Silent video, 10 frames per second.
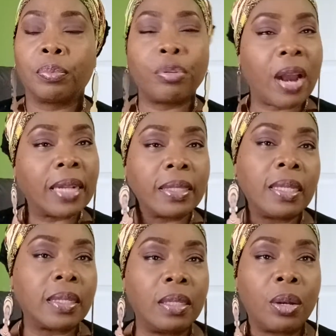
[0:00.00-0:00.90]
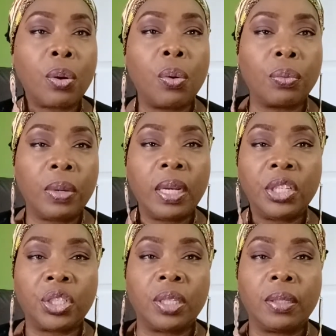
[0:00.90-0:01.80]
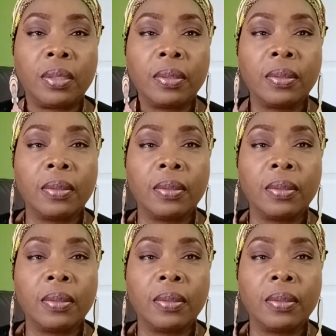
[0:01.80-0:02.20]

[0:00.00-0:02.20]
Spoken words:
practice their own religion,